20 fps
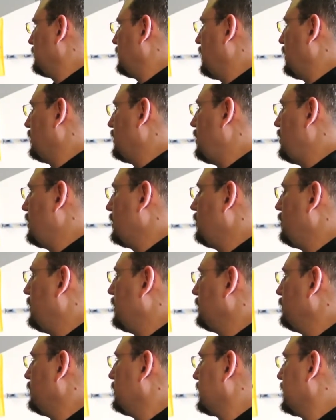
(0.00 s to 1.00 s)
A long
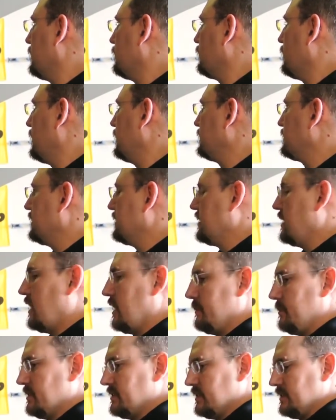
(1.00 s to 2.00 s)
one will get run to the
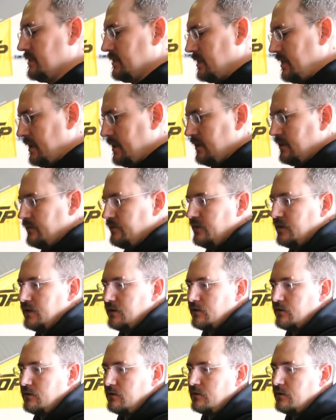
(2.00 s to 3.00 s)
opposite side of the
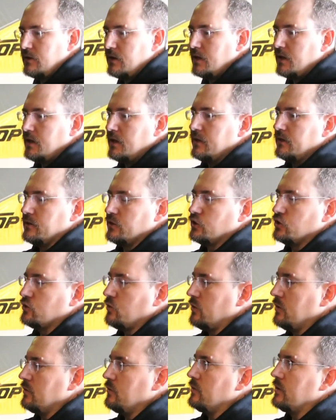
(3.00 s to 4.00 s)
vehicle. The
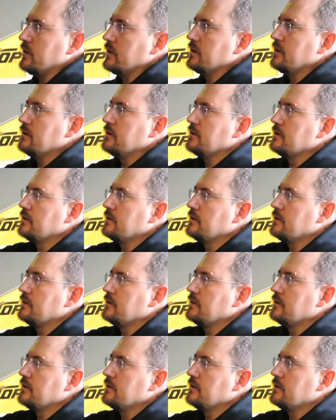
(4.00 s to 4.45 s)
short one